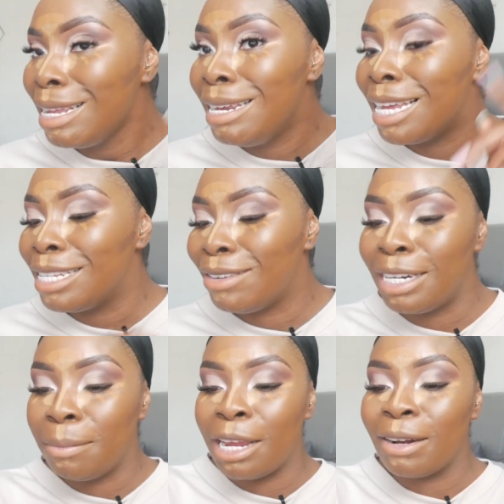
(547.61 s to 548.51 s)
and the kids are
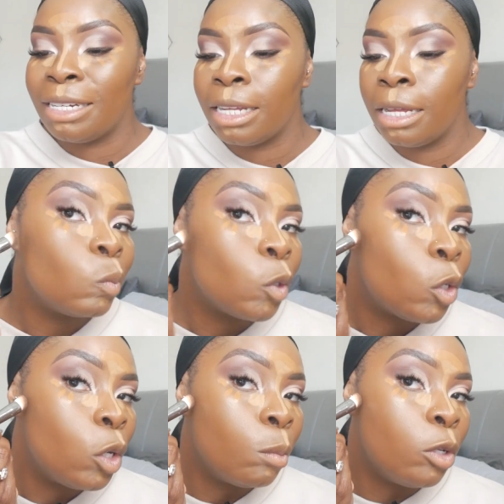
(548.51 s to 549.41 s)
out in the playground.
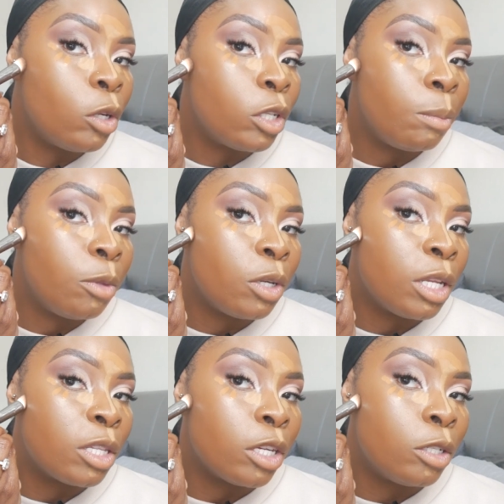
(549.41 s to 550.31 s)
I'm gonna do the same thing on
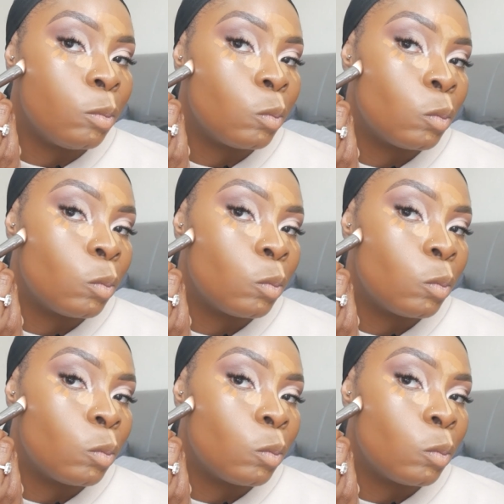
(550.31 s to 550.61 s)
the other side.